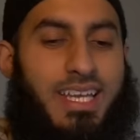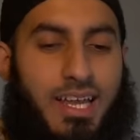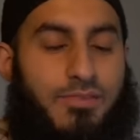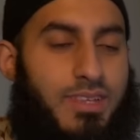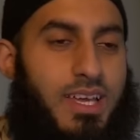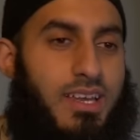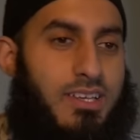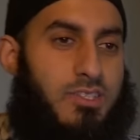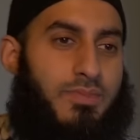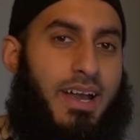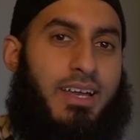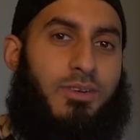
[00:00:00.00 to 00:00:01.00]
in love with Allah
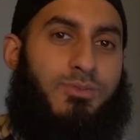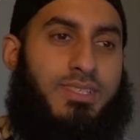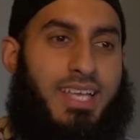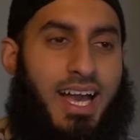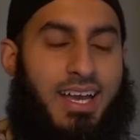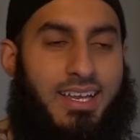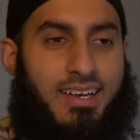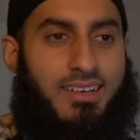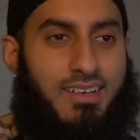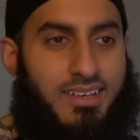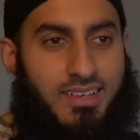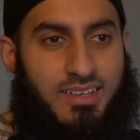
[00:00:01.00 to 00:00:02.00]
subhanahu wa ta'ala,
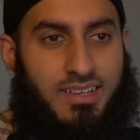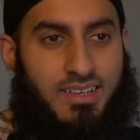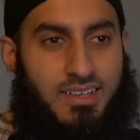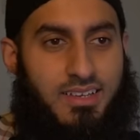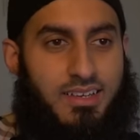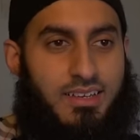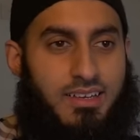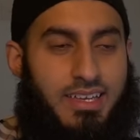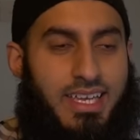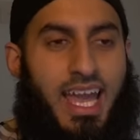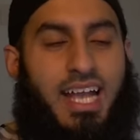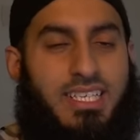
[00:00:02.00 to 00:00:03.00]

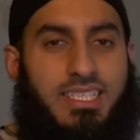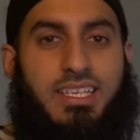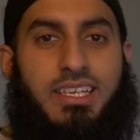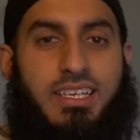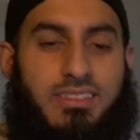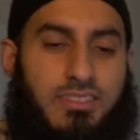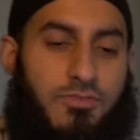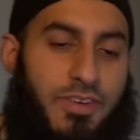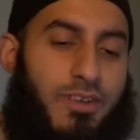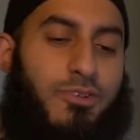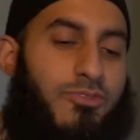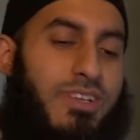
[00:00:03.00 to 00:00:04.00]
it actually is the
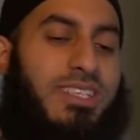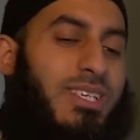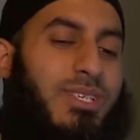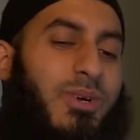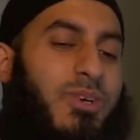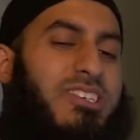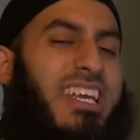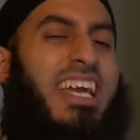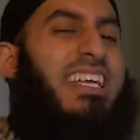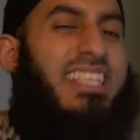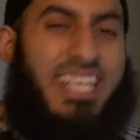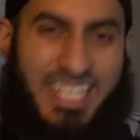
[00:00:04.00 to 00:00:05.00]
very reason you're
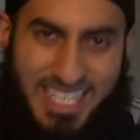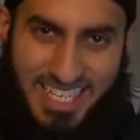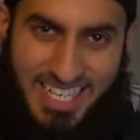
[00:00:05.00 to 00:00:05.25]
created.